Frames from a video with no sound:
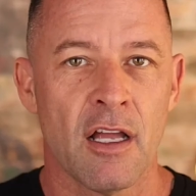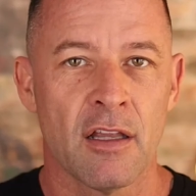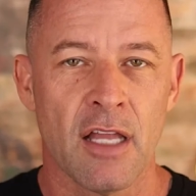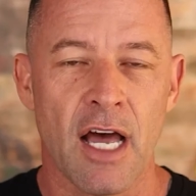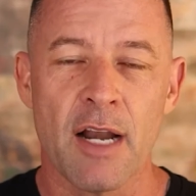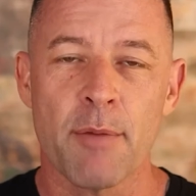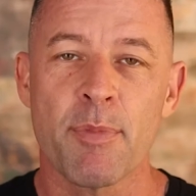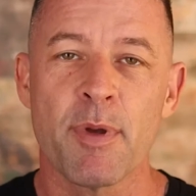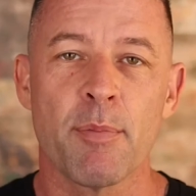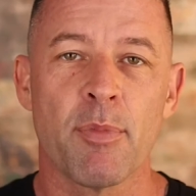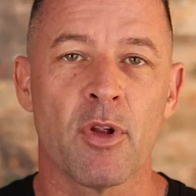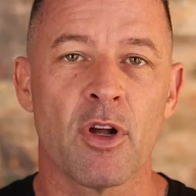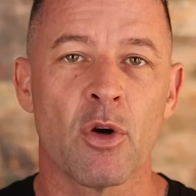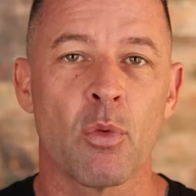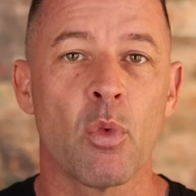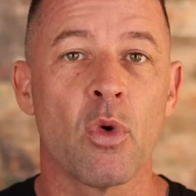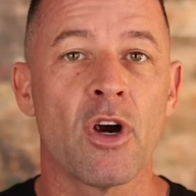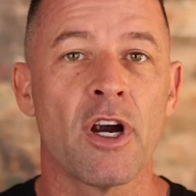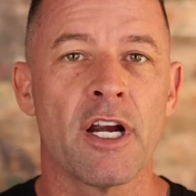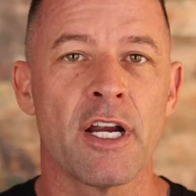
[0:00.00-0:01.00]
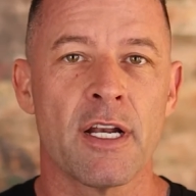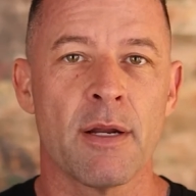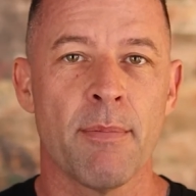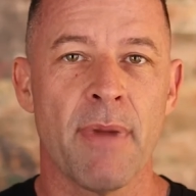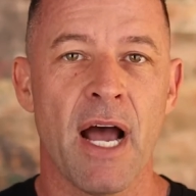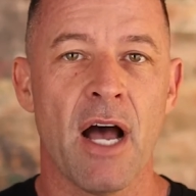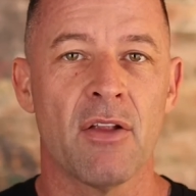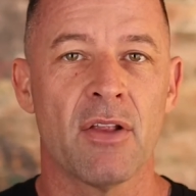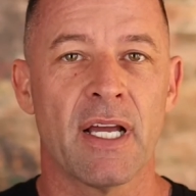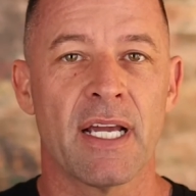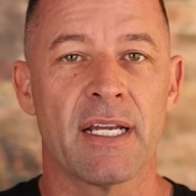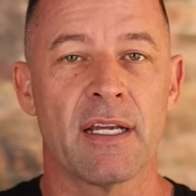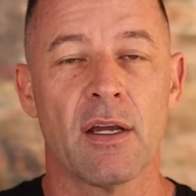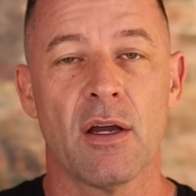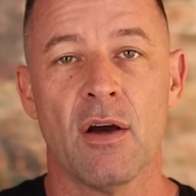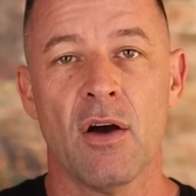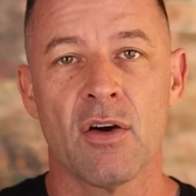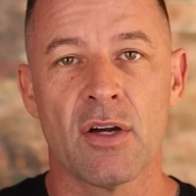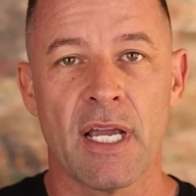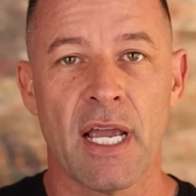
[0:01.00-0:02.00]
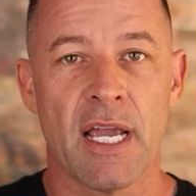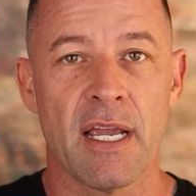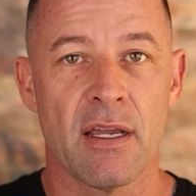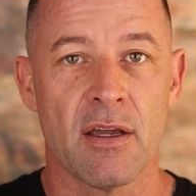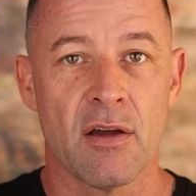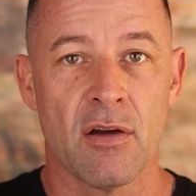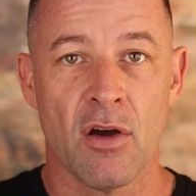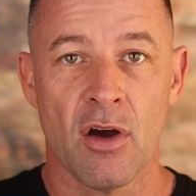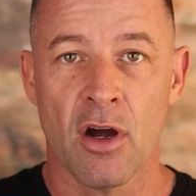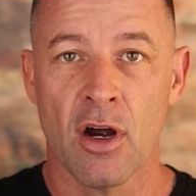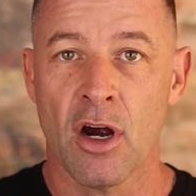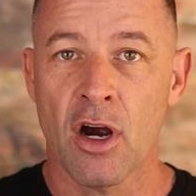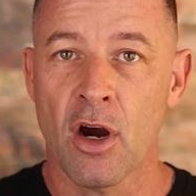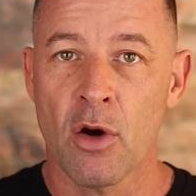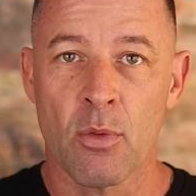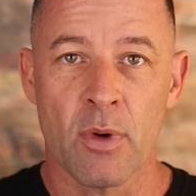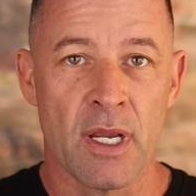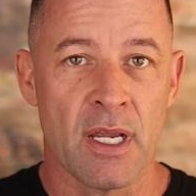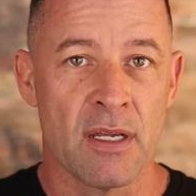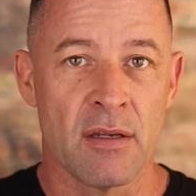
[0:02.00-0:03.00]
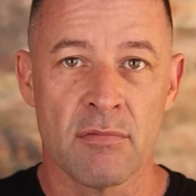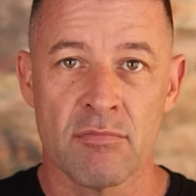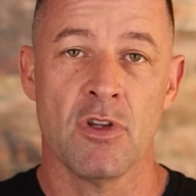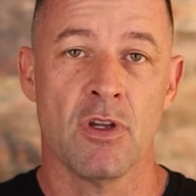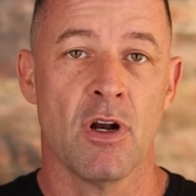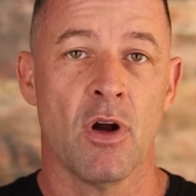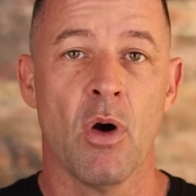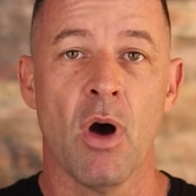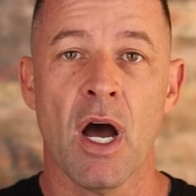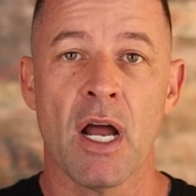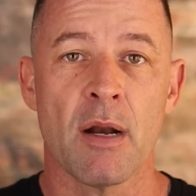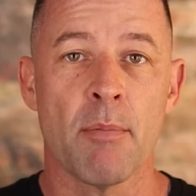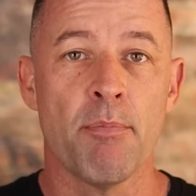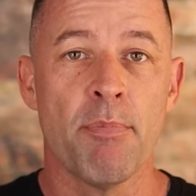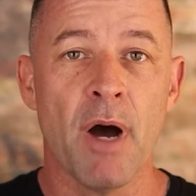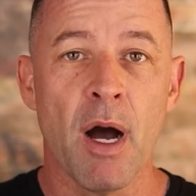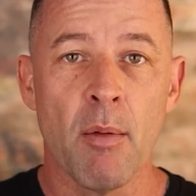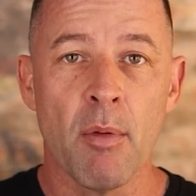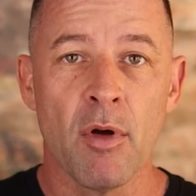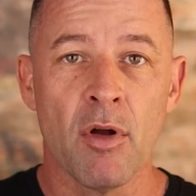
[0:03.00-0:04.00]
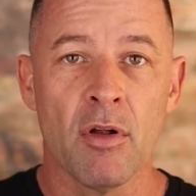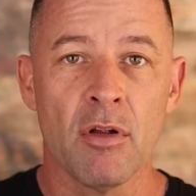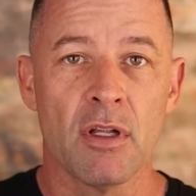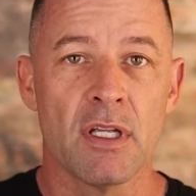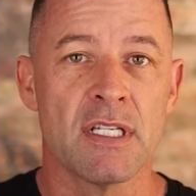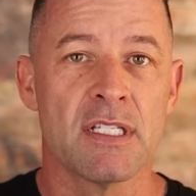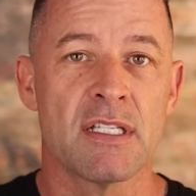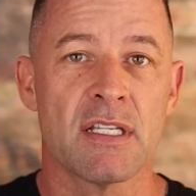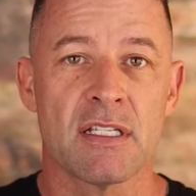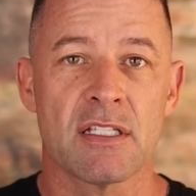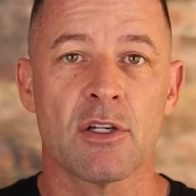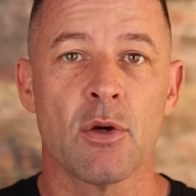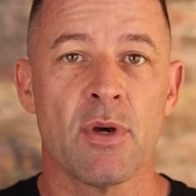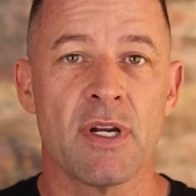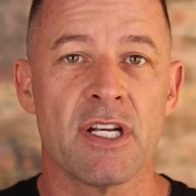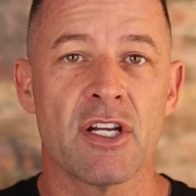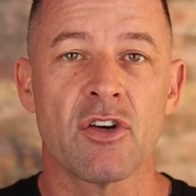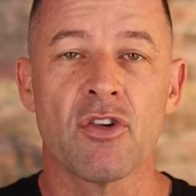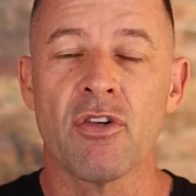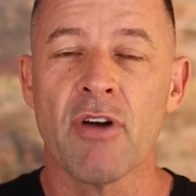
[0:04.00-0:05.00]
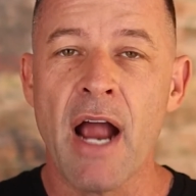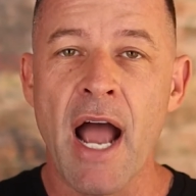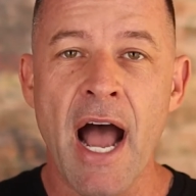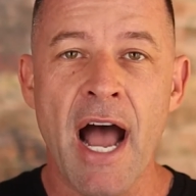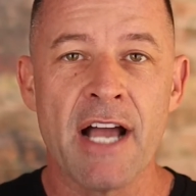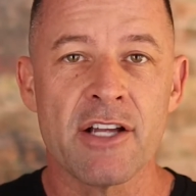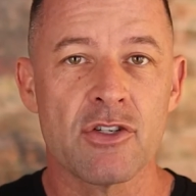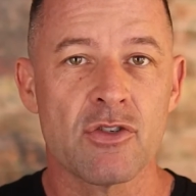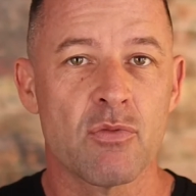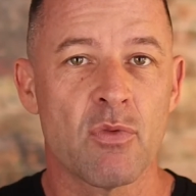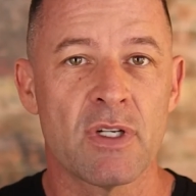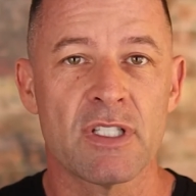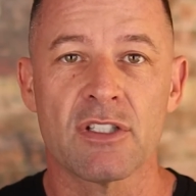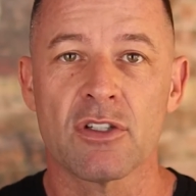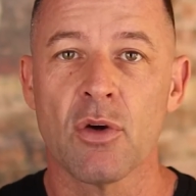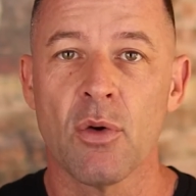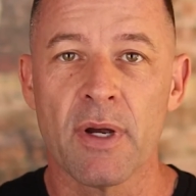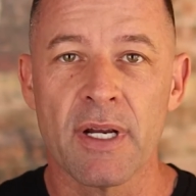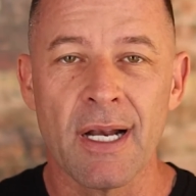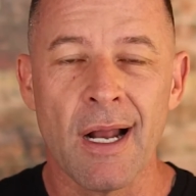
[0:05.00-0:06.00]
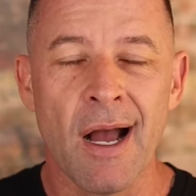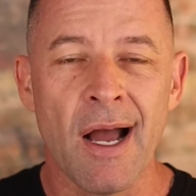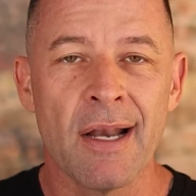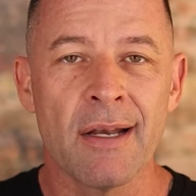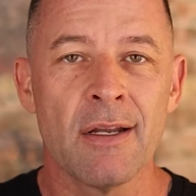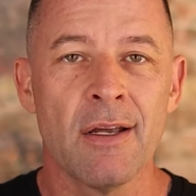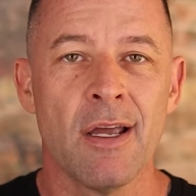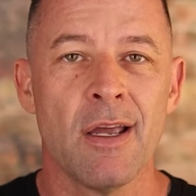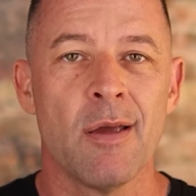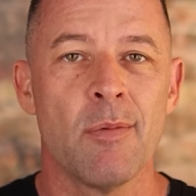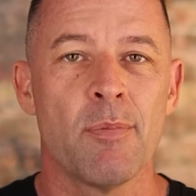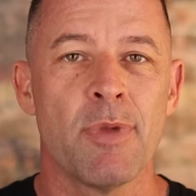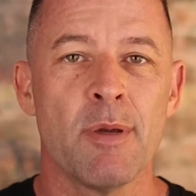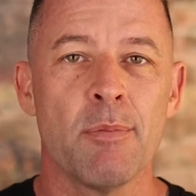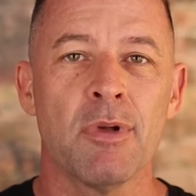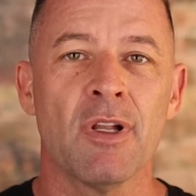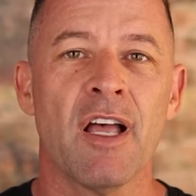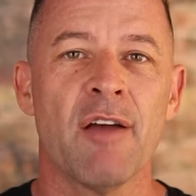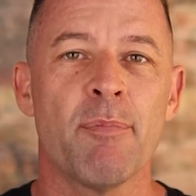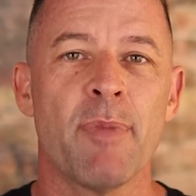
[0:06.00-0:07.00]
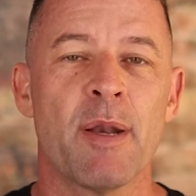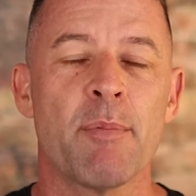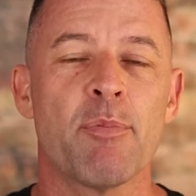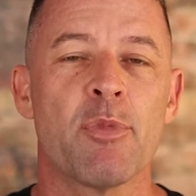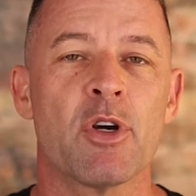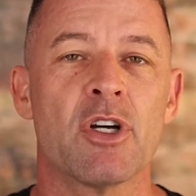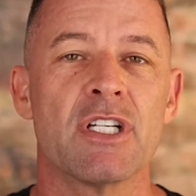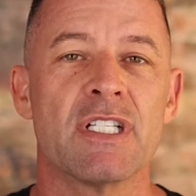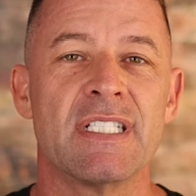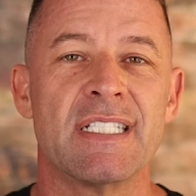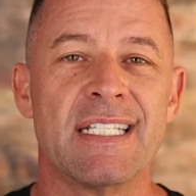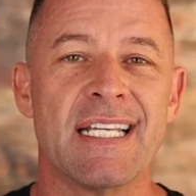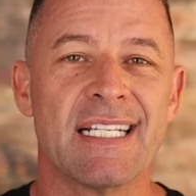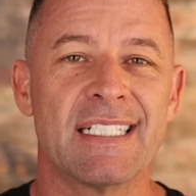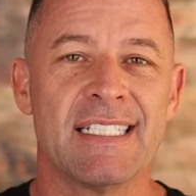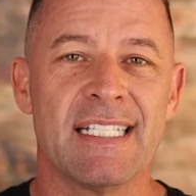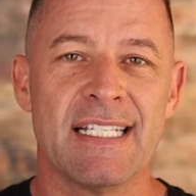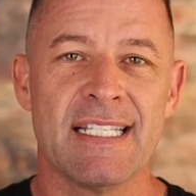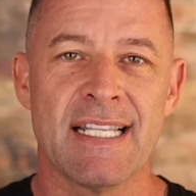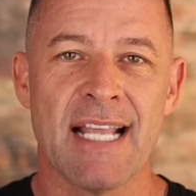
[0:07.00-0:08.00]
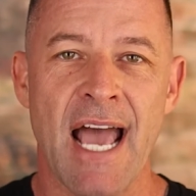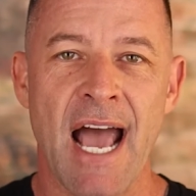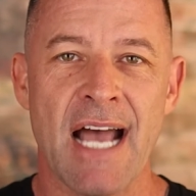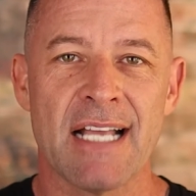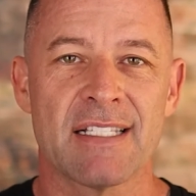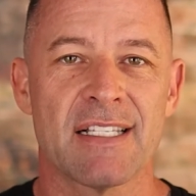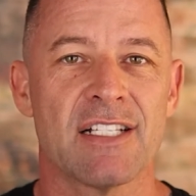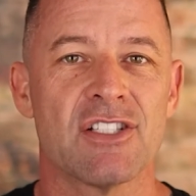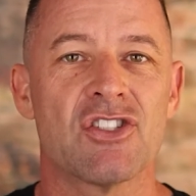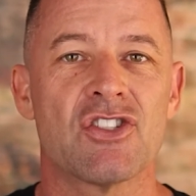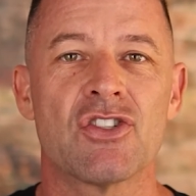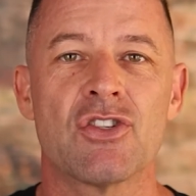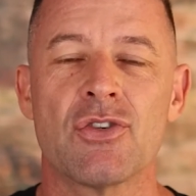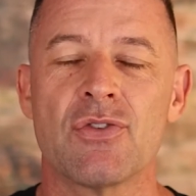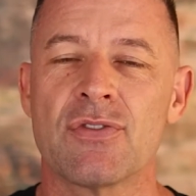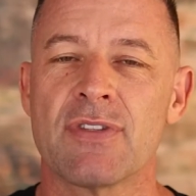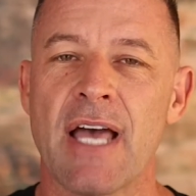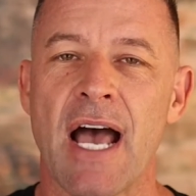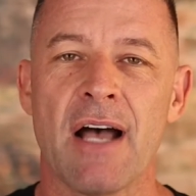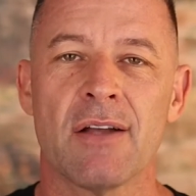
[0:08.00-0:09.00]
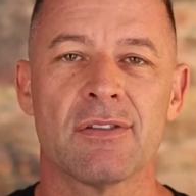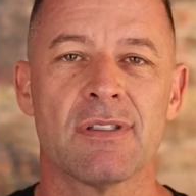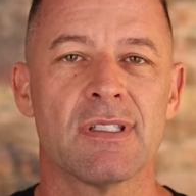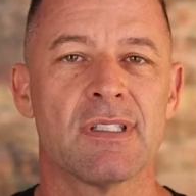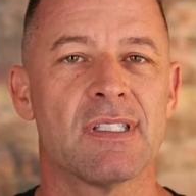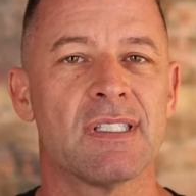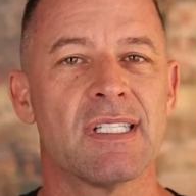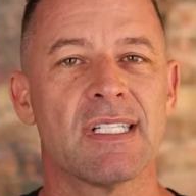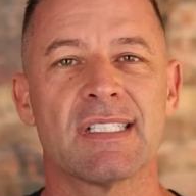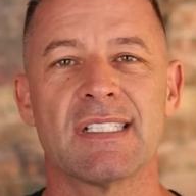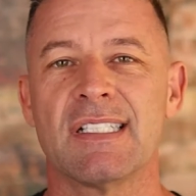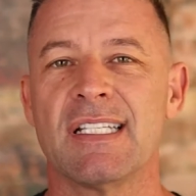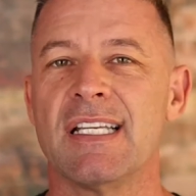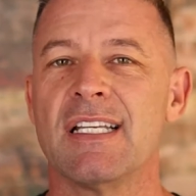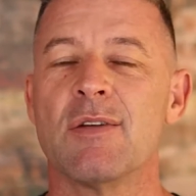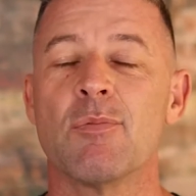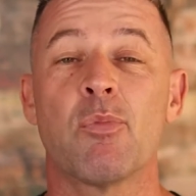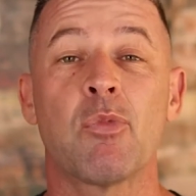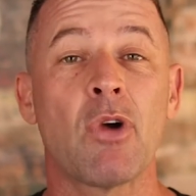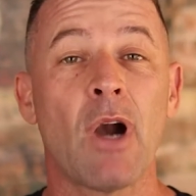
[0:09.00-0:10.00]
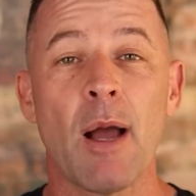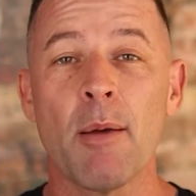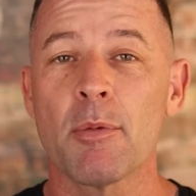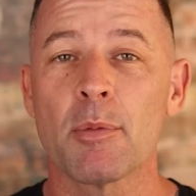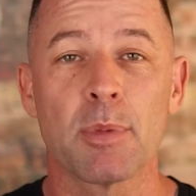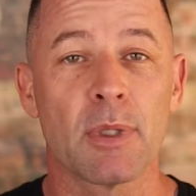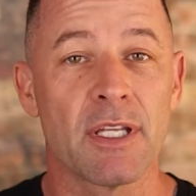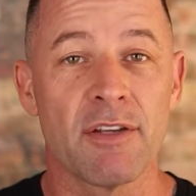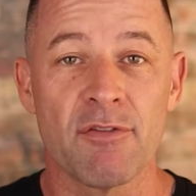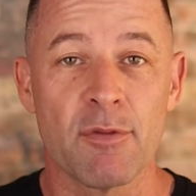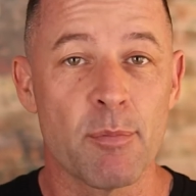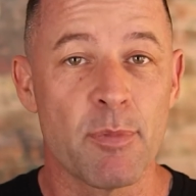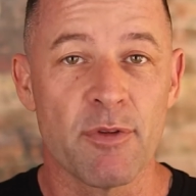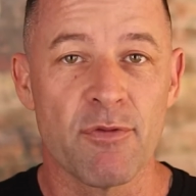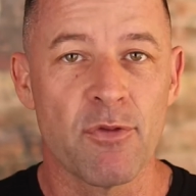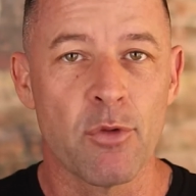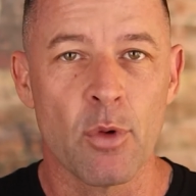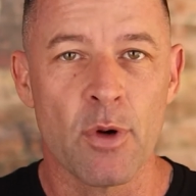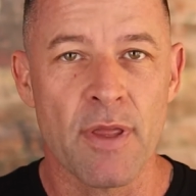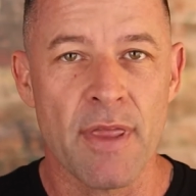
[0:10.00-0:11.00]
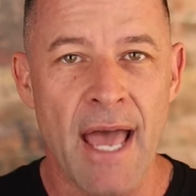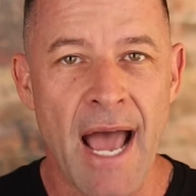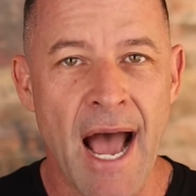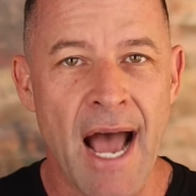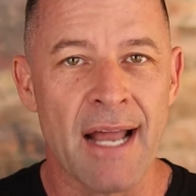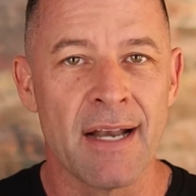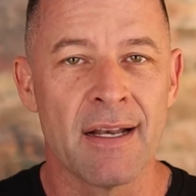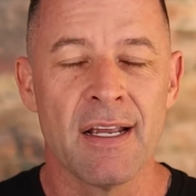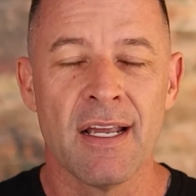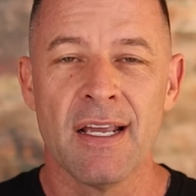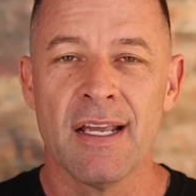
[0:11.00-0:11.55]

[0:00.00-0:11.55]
A lot of people are worrying about okay, are we, on a bubble? Is this going to crash? What's going on? People have been predicting that since 2016 and probably even before that.